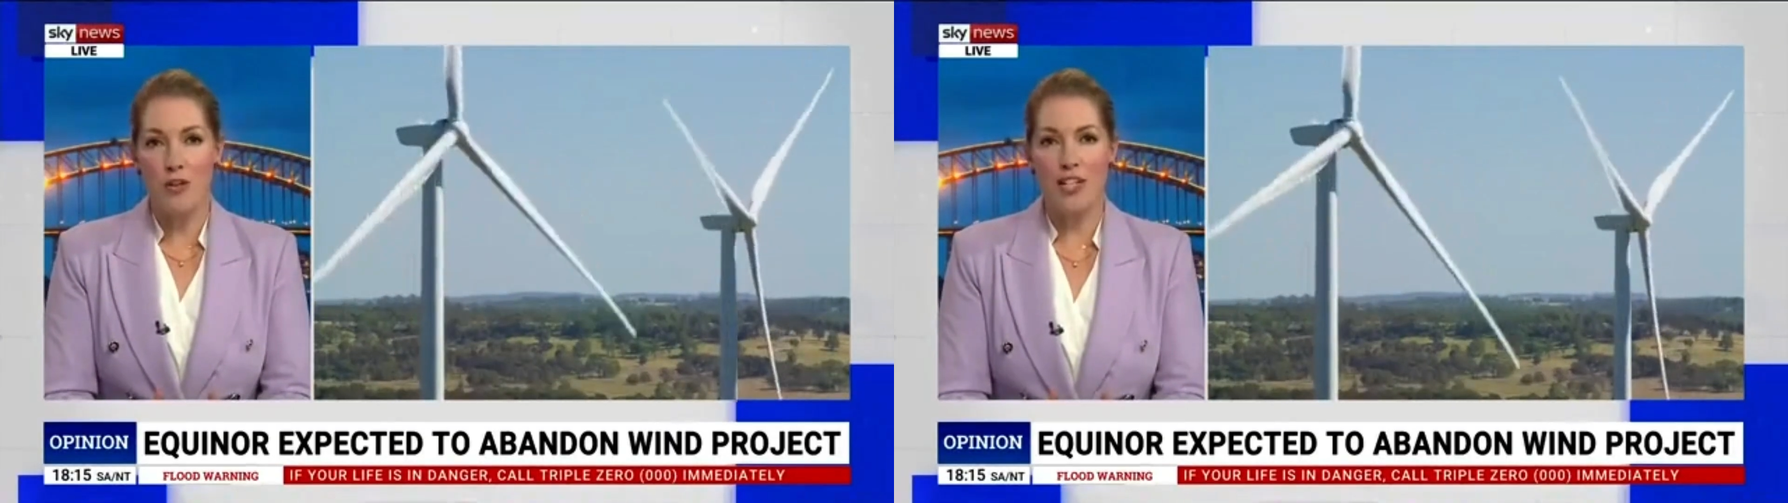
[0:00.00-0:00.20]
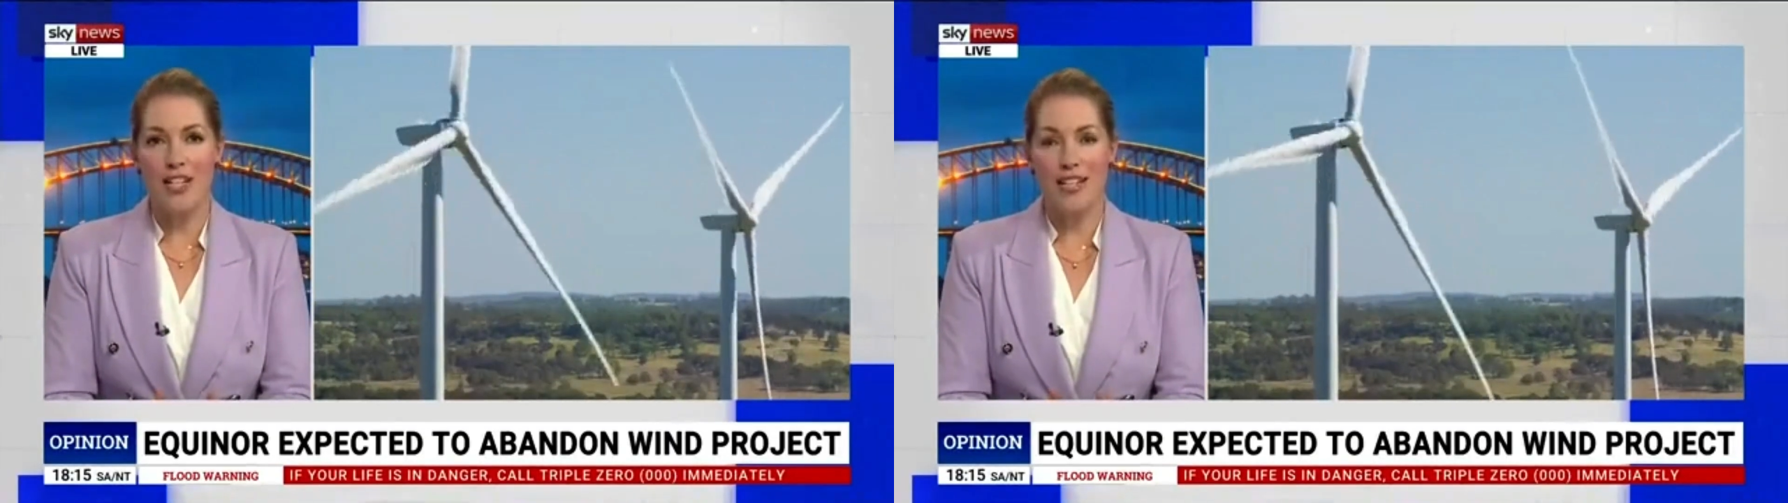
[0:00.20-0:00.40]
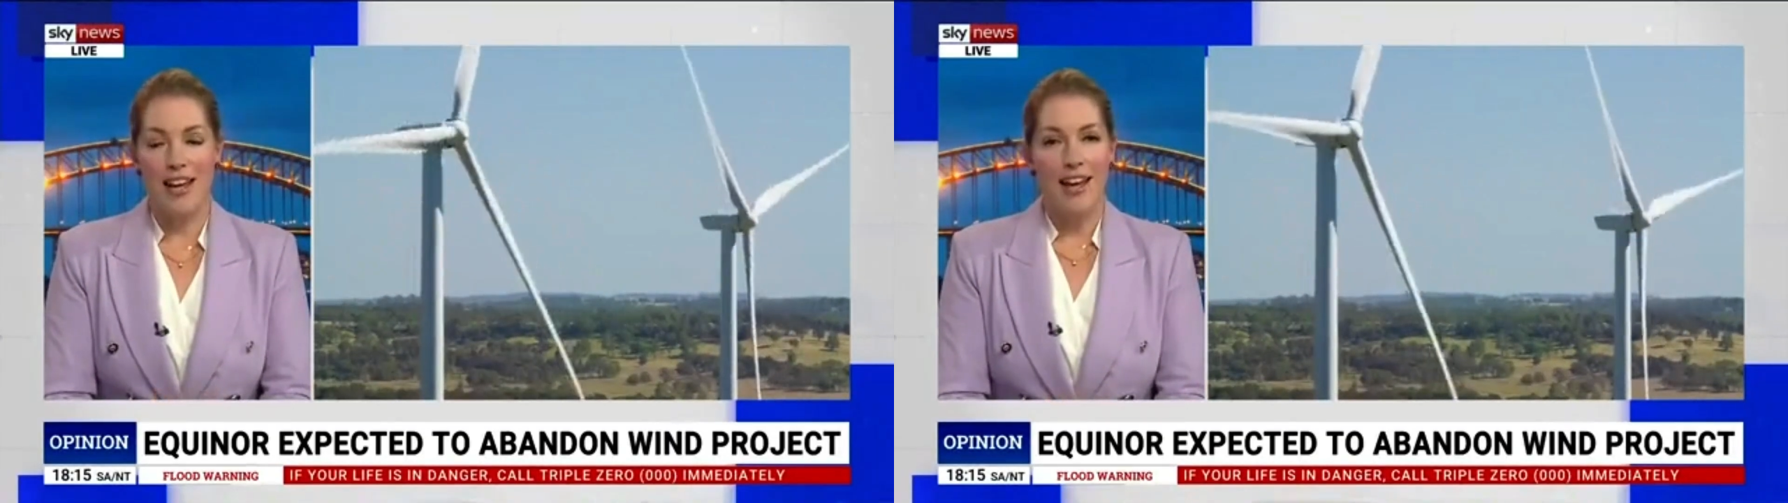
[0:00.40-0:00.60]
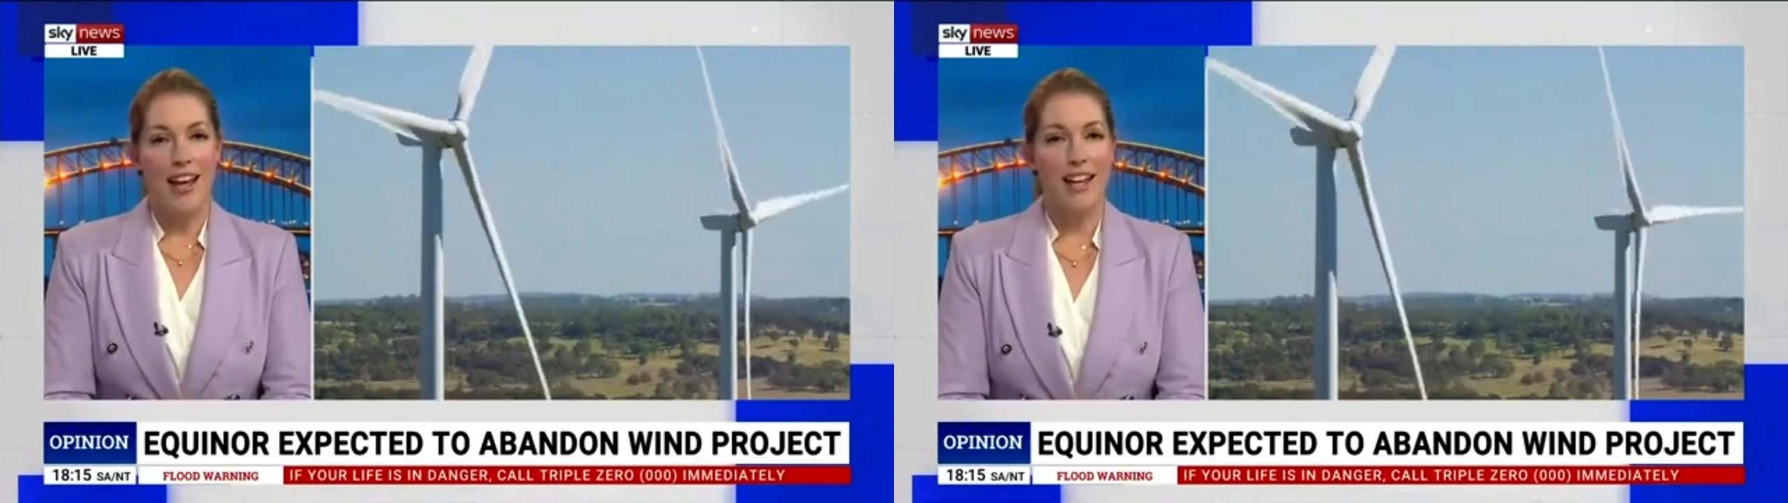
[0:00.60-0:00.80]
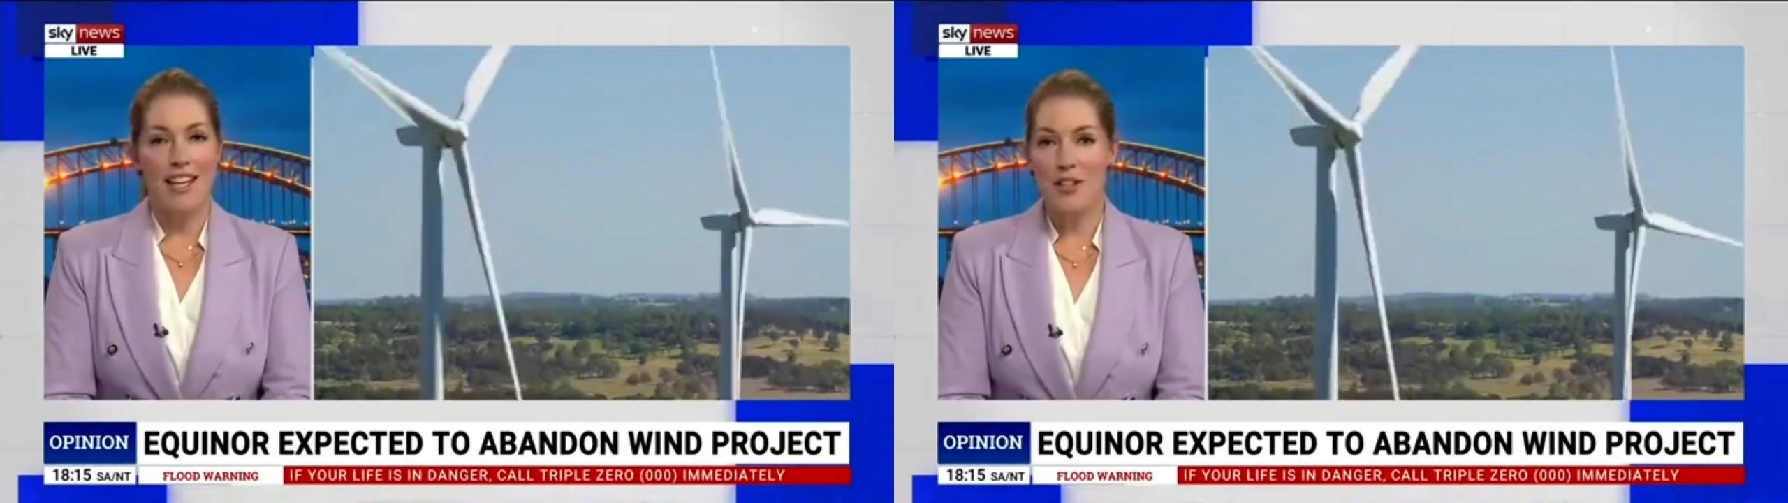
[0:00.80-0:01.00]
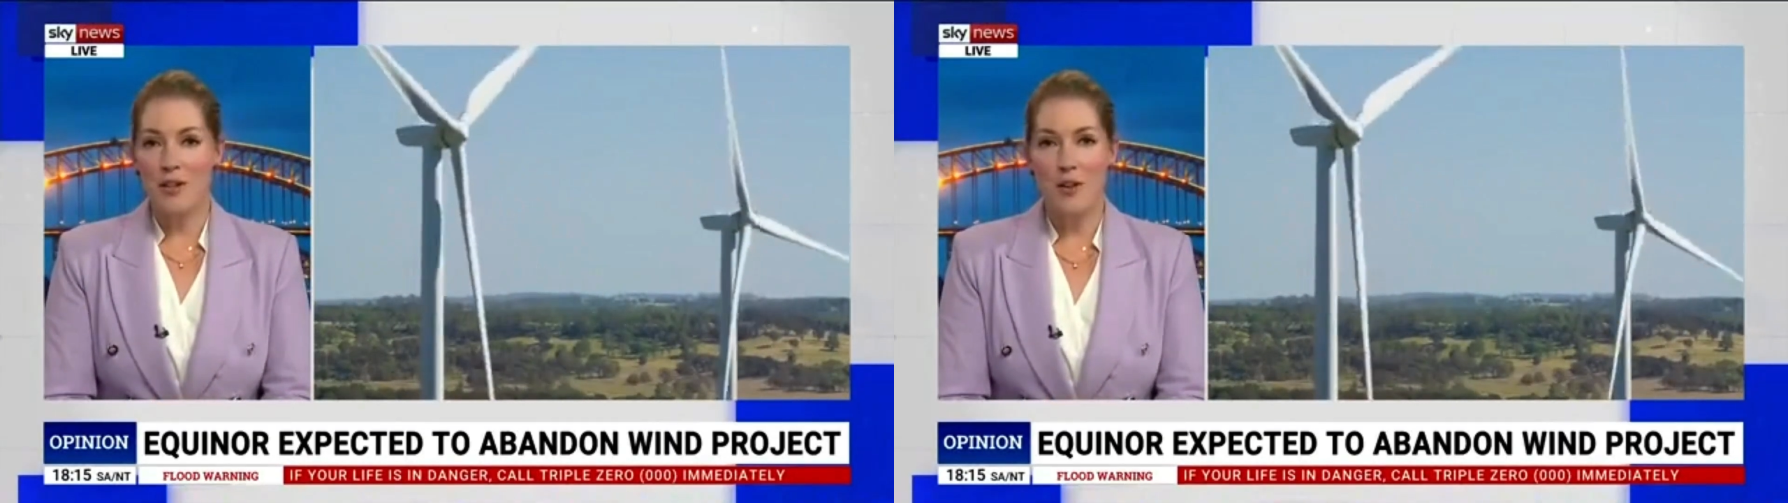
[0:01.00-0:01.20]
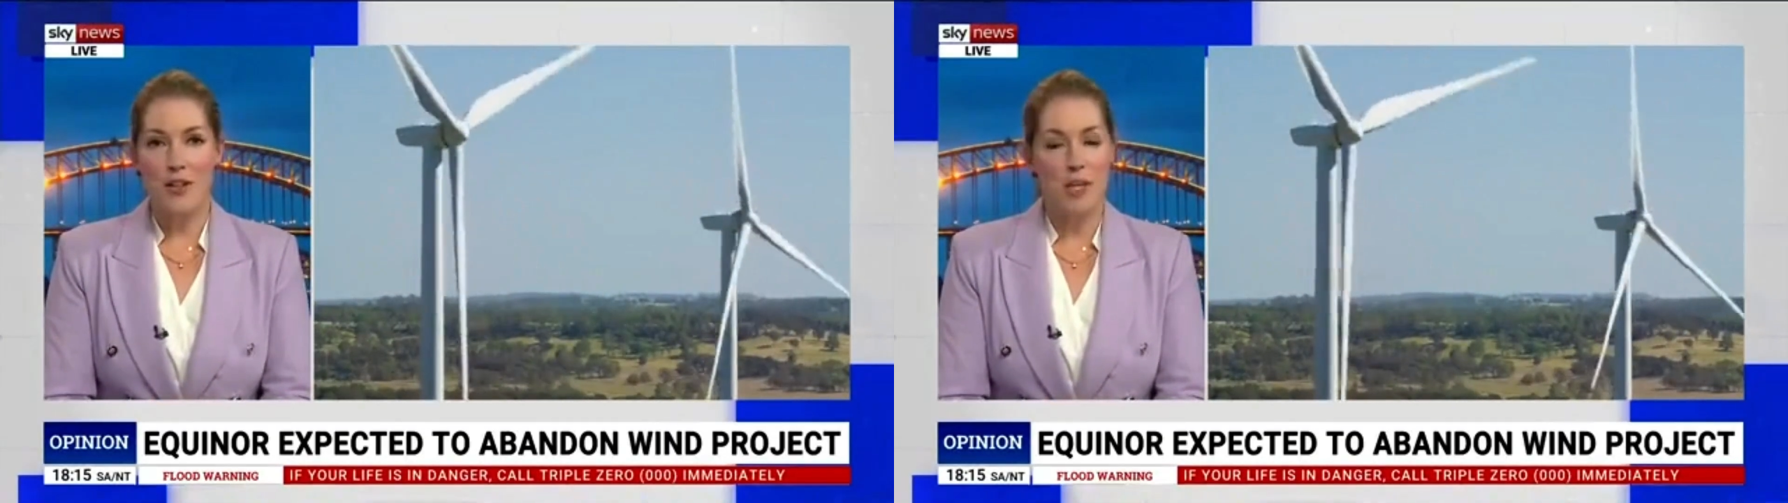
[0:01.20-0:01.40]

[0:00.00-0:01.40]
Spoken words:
it, and neither do those